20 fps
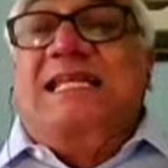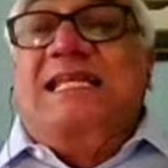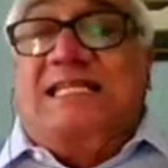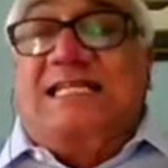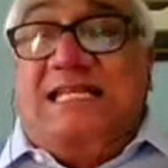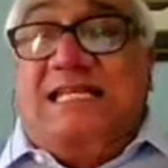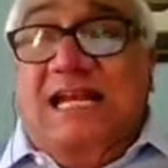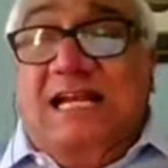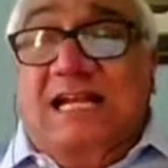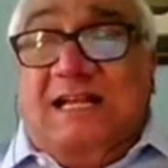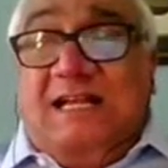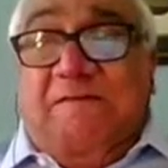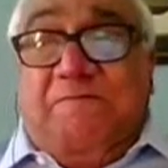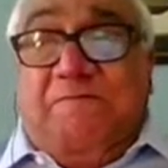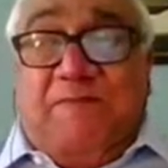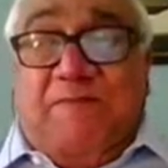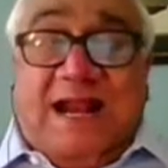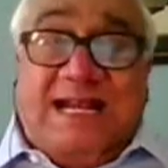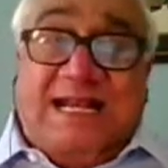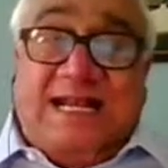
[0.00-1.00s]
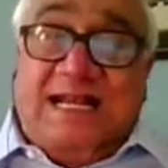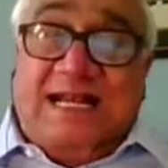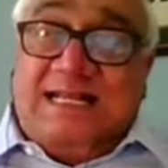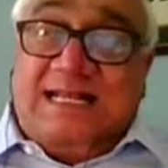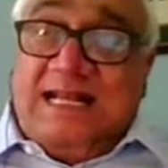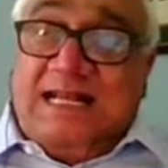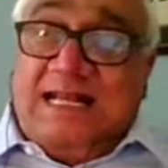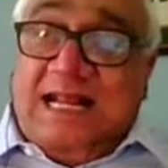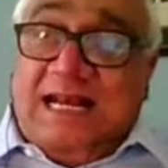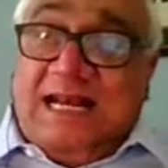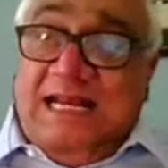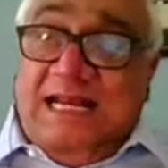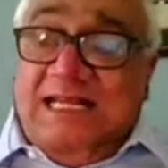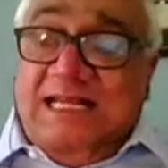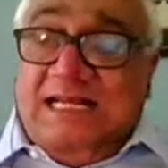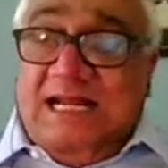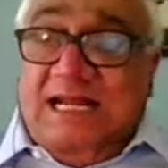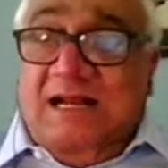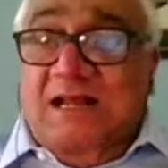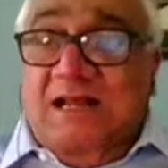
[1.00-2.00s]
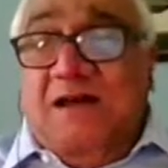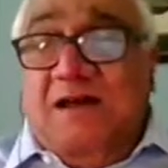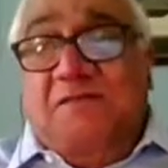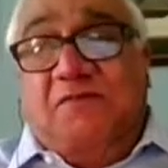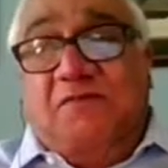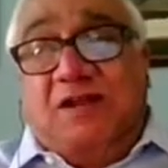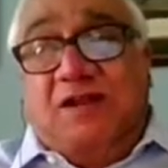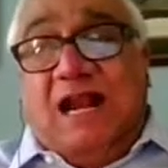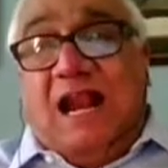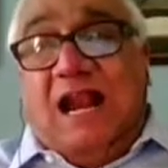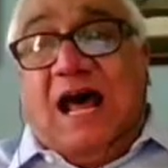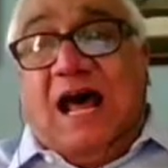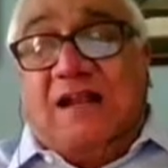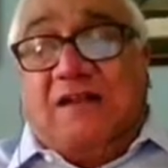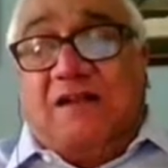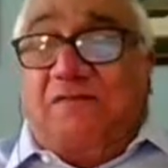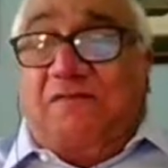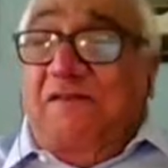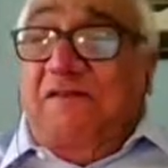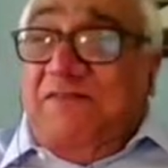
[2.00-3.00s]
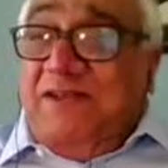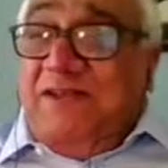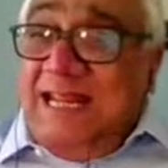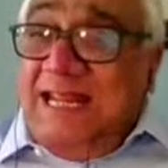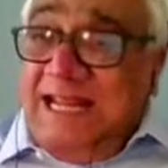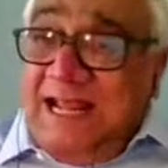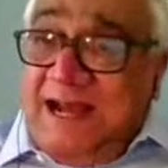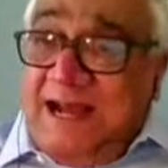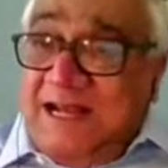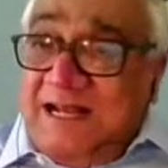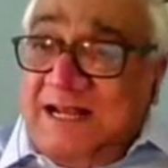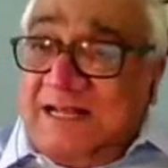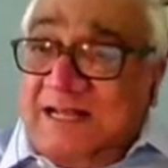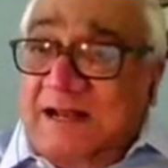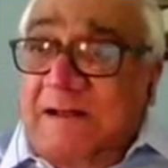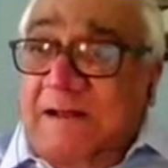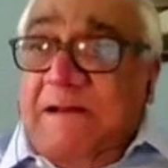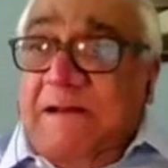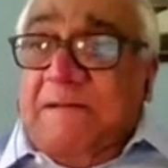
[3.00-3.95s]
distinctive presence in the region for the last 50 years.